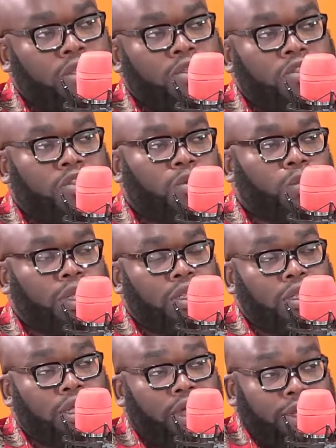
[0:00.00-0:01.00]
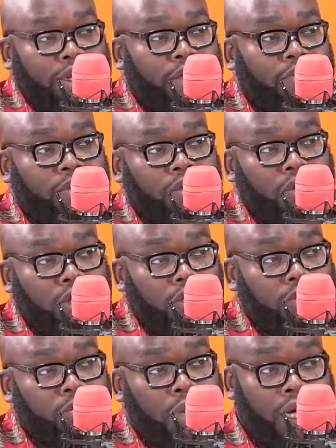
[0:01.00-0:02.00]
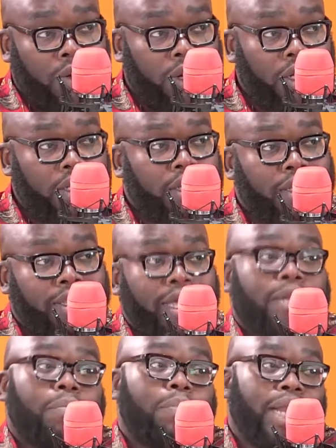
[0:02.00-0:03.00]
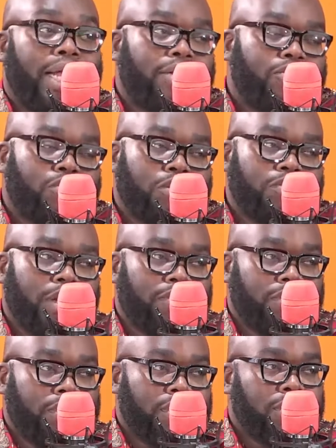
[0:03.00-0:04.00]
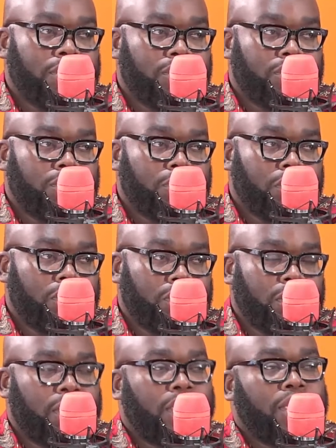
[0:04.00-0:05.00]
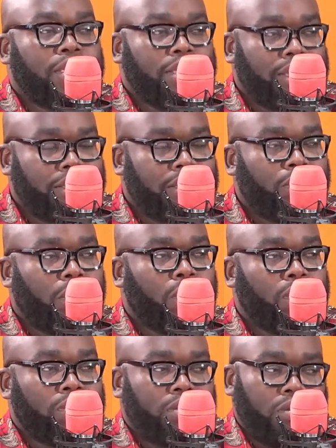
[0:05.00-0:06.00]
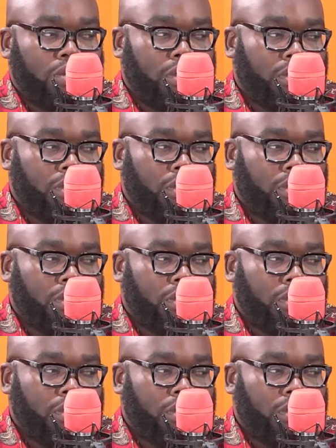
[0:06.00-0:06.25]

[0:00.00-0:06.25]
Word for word: So when the current government got into power, they had a plan to revive these industries because, yes, there were, you know, there are